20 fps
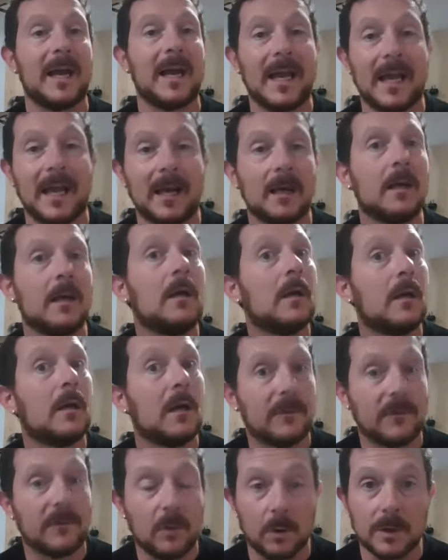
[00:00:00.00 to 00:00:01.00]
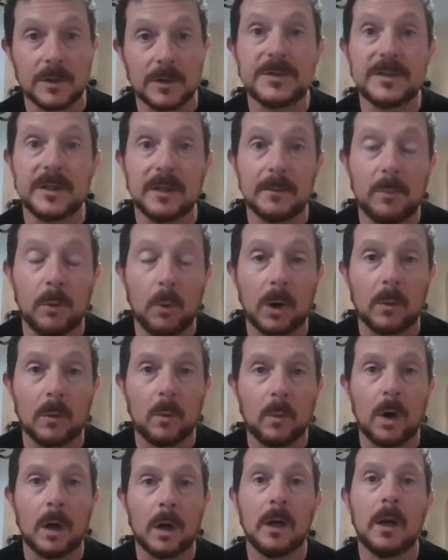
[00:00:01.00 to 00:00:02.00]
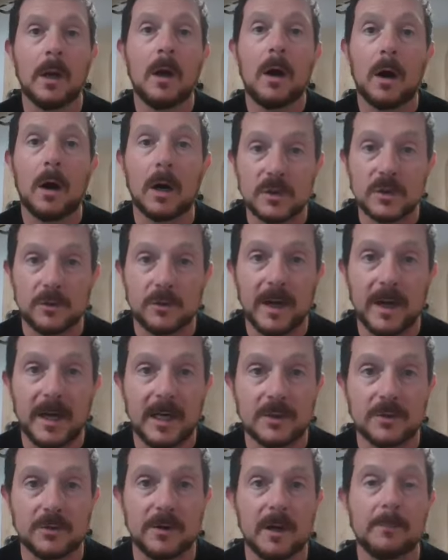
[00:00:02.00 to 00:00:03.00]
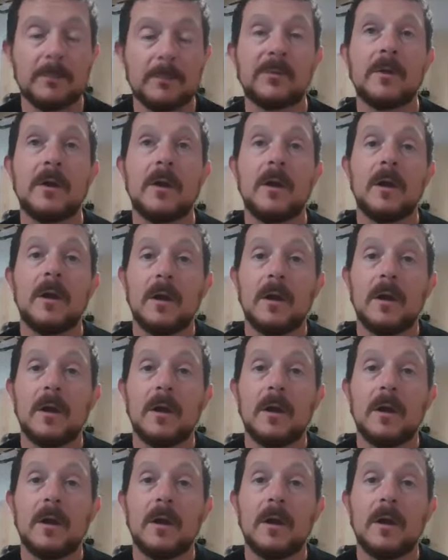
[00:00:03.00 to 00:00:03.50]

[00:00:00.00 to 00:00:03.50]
And of course, the important one, our training trips.